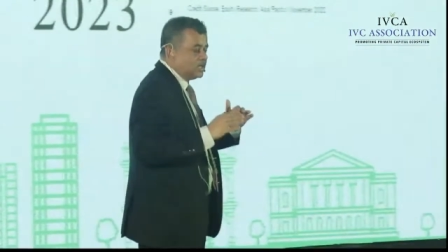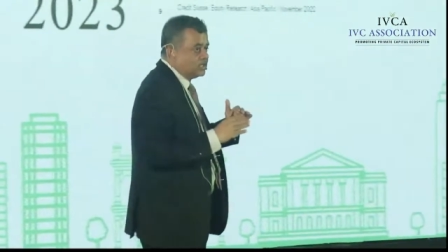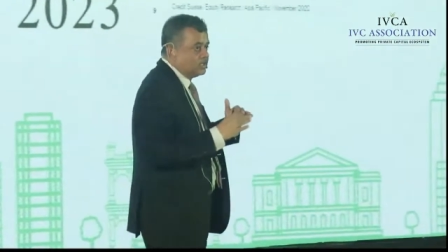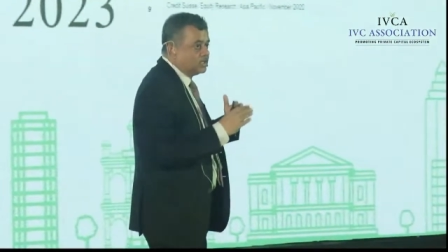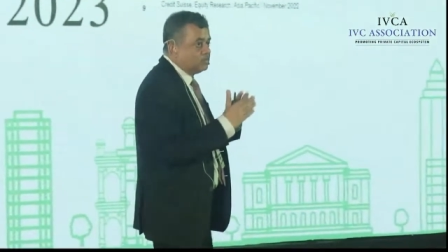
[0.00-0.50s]

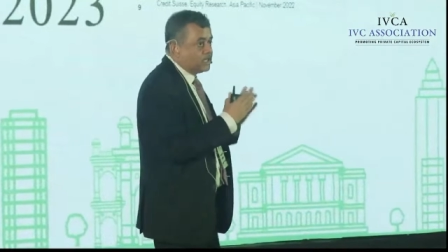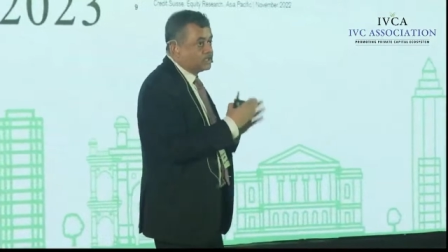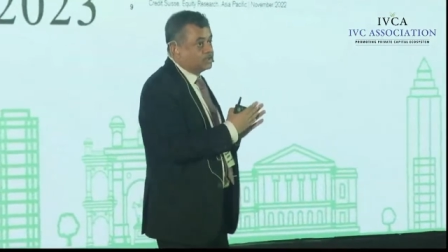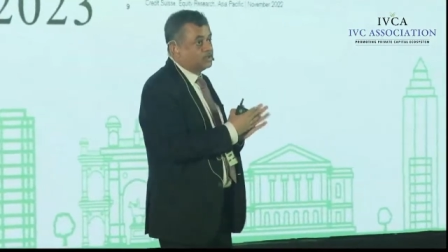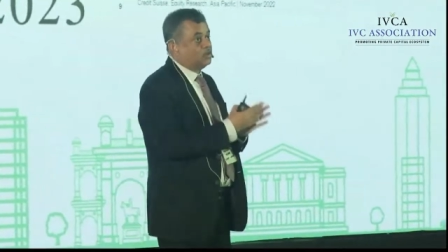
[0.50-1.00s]

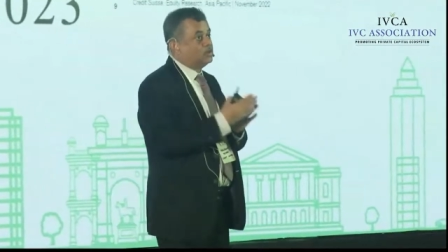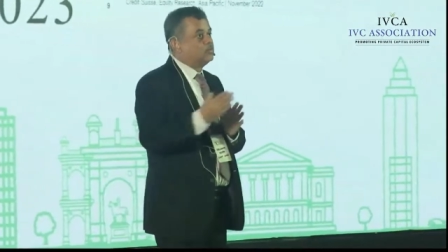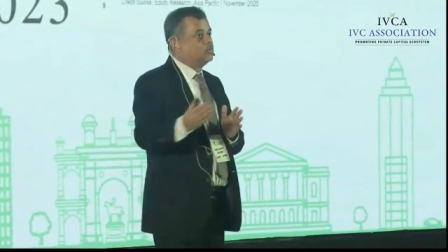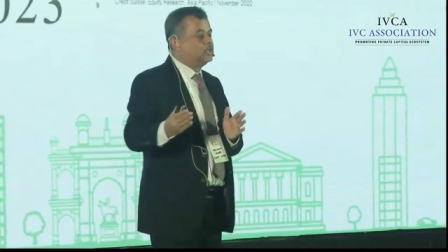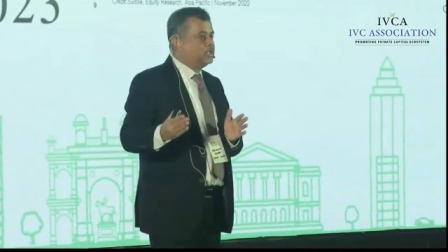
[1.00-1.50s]
And
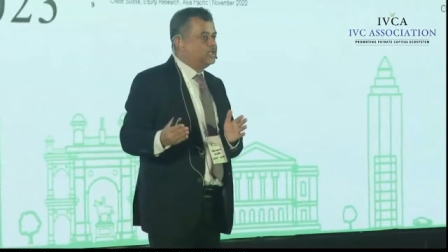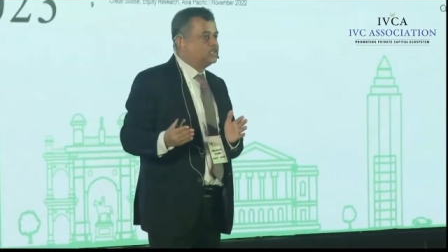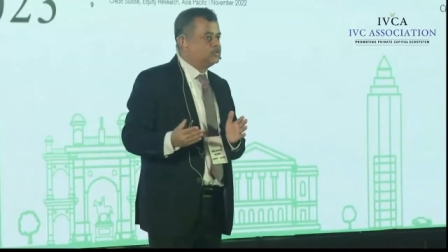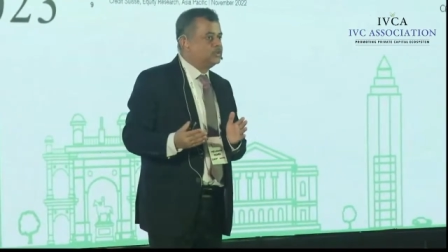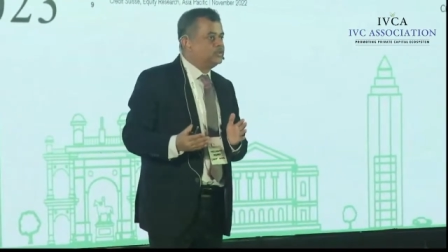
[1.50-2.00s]
it has
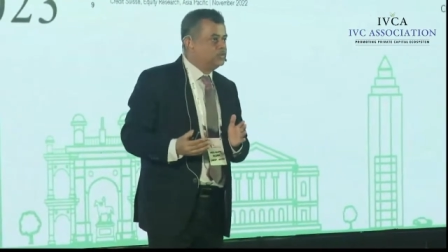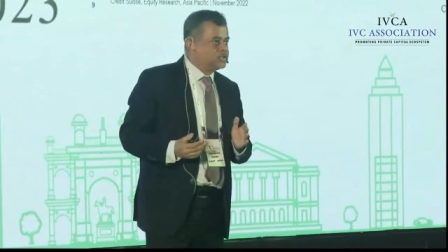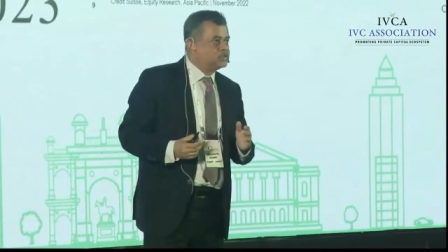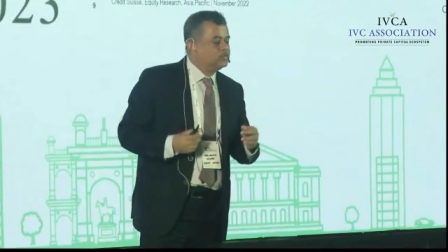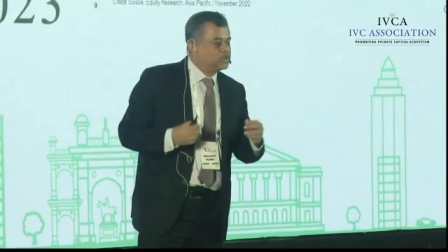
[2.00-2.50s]
significant
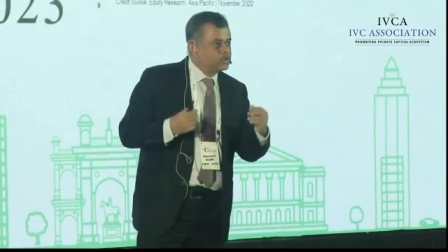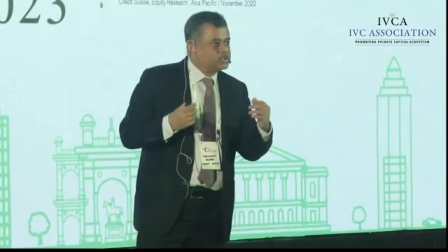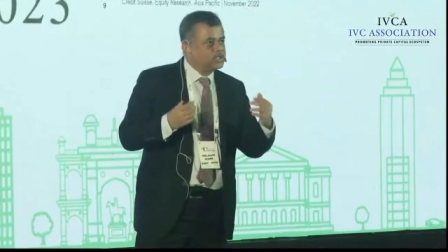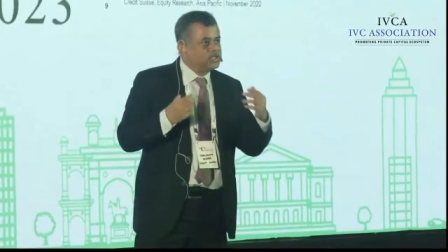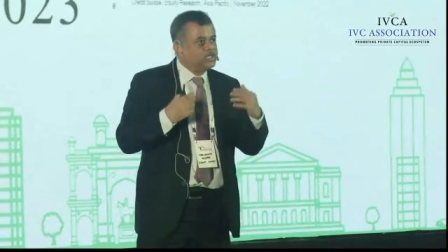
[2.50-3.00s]
impact. And you
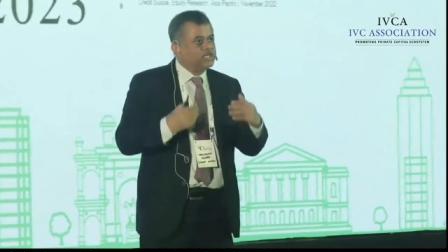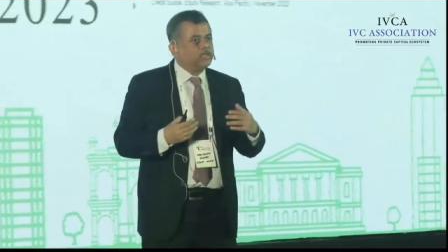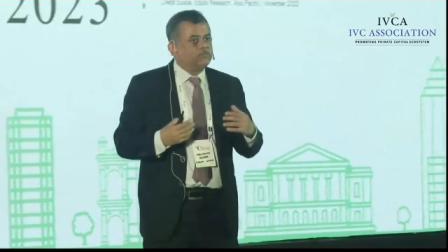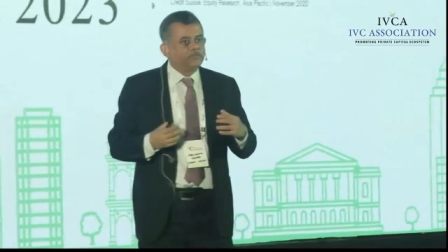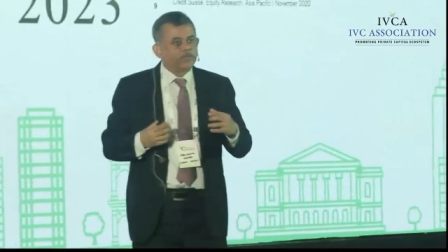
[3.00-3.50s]
can see, I
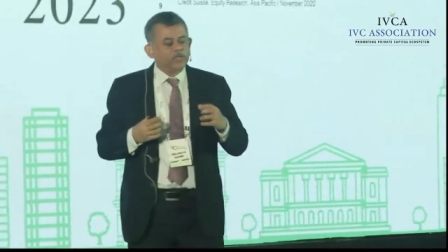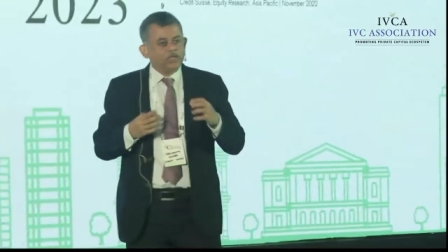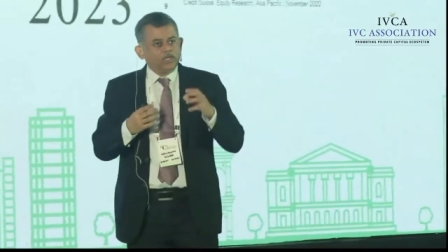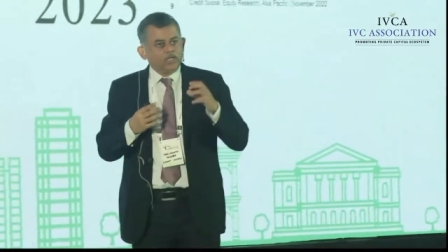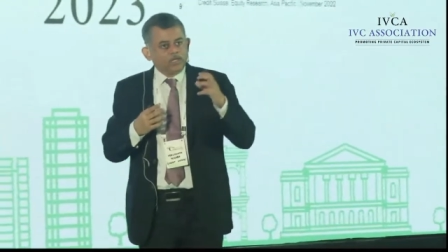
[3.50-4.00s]
mean, of course,
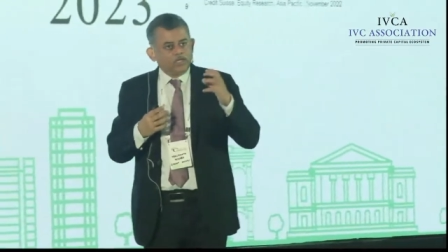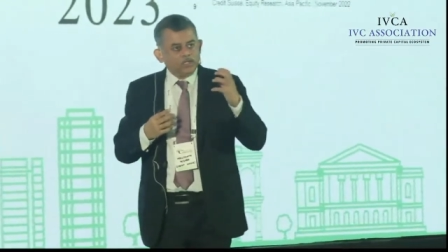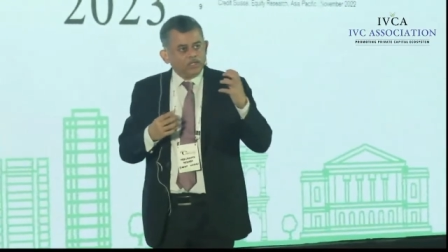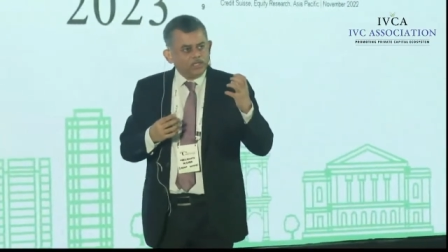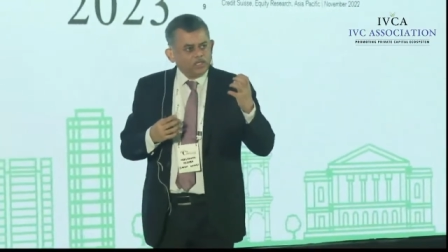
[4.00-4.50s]
these
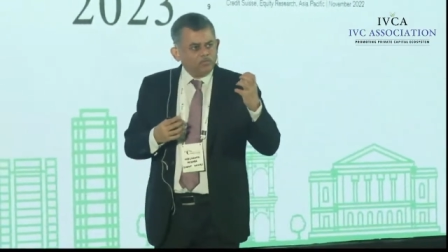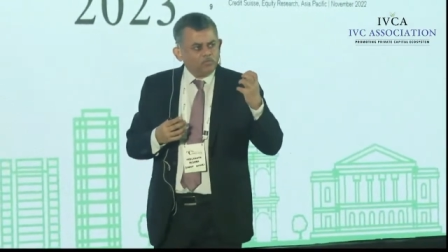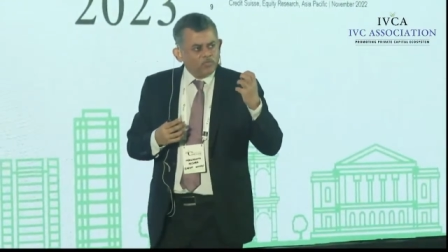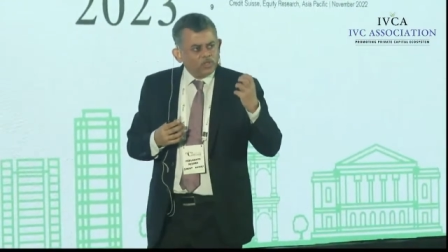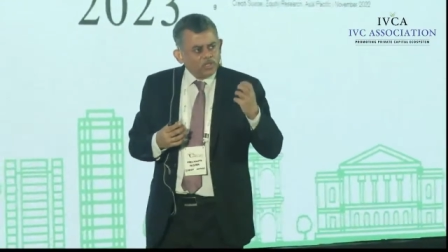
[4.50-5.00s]
valuation
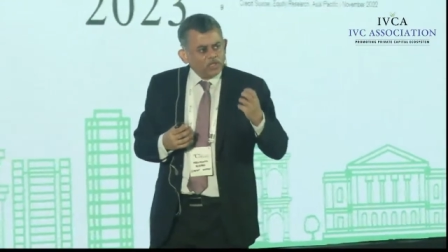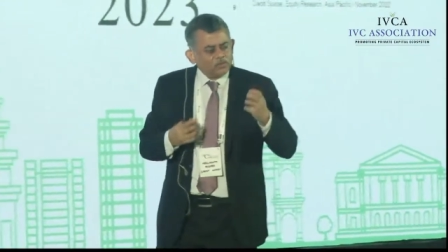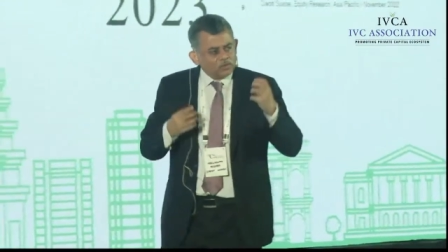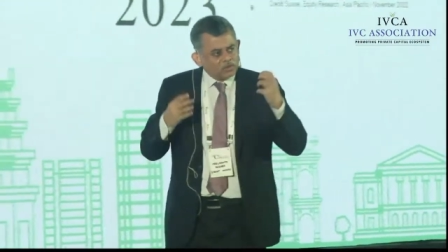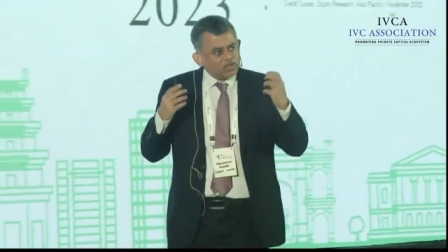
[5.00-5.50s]

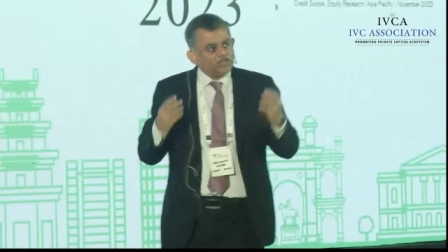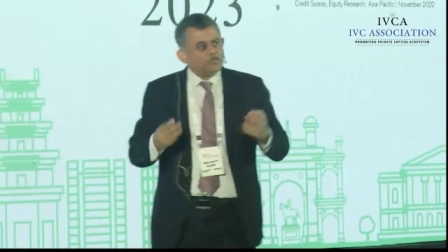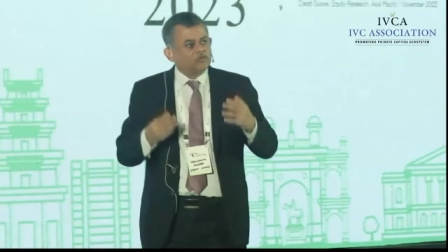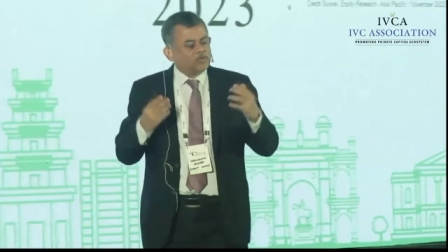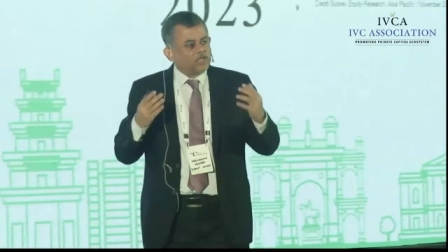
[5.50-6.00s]
percentages would have come
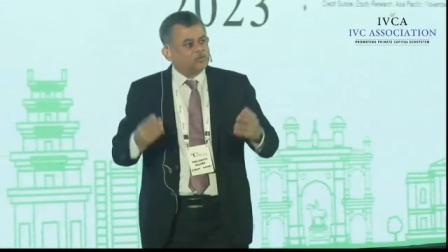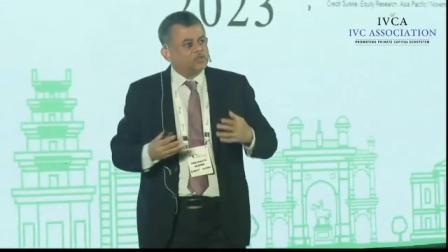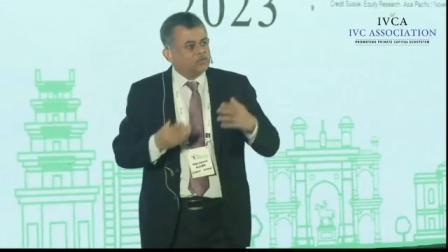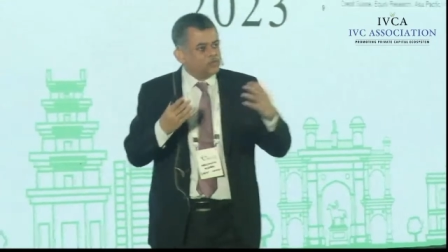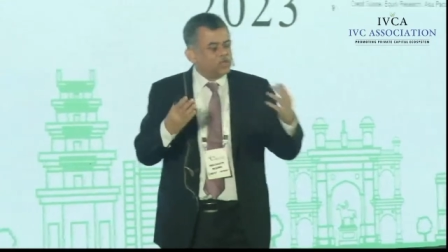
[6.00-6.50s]
down now a
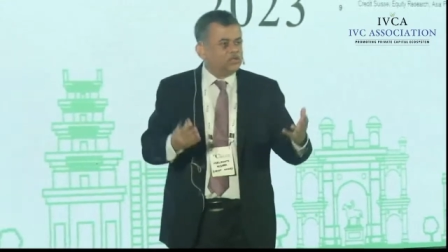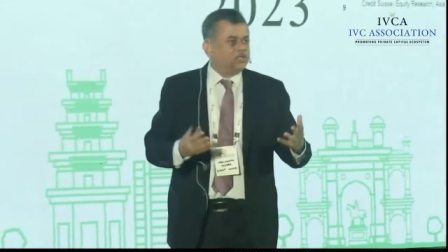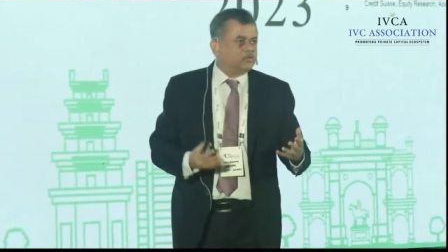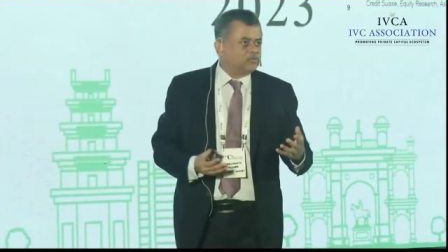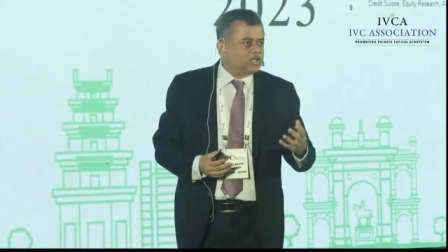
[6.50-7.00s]
lot more.